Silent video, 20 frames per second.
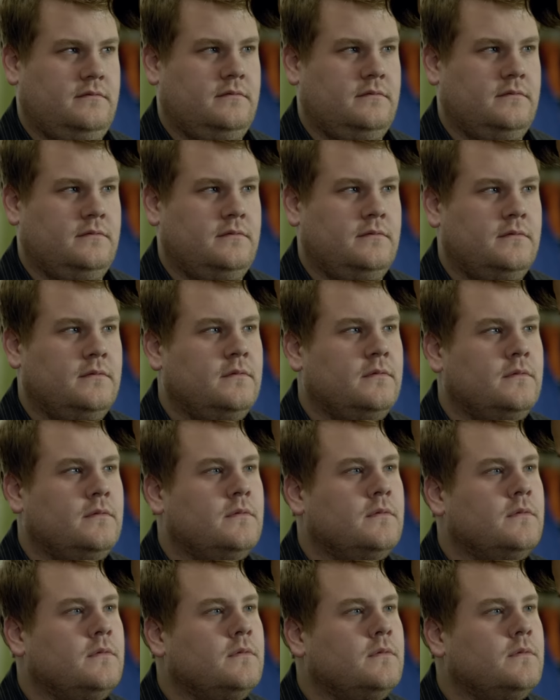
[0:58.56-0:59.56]

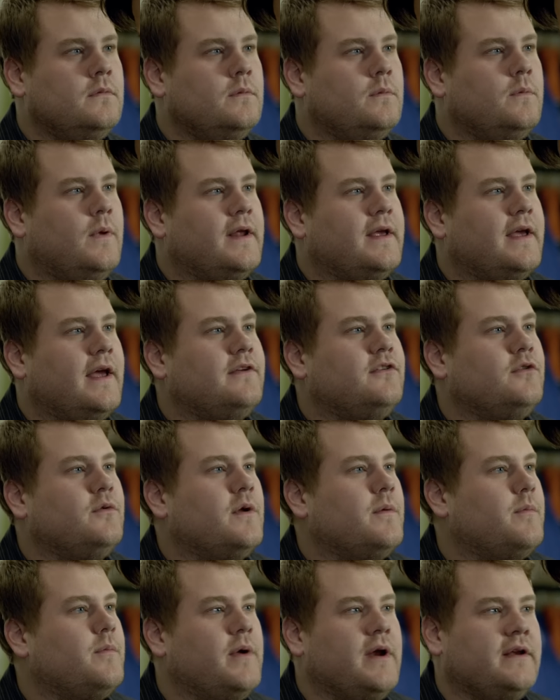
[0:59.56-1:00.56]
Well, in case you
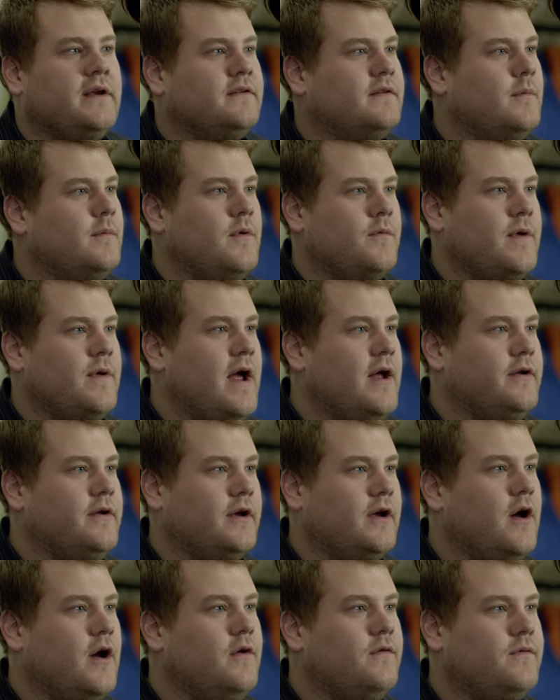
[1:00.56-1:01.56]
want to bring someone round, a
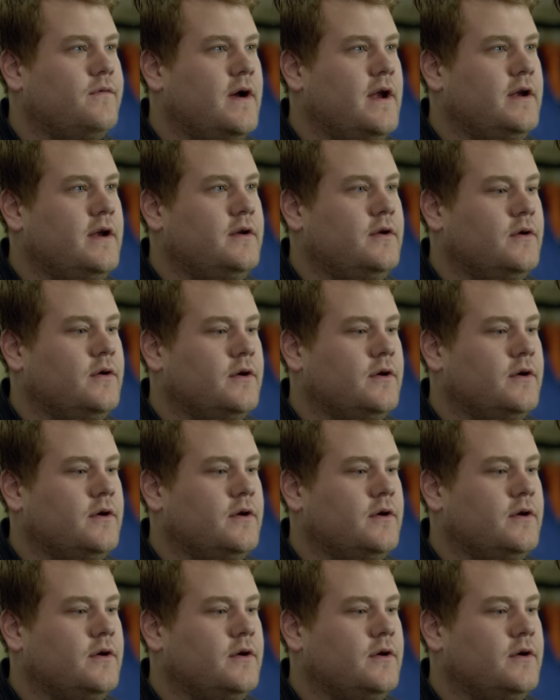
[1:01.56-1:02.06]
girlfriend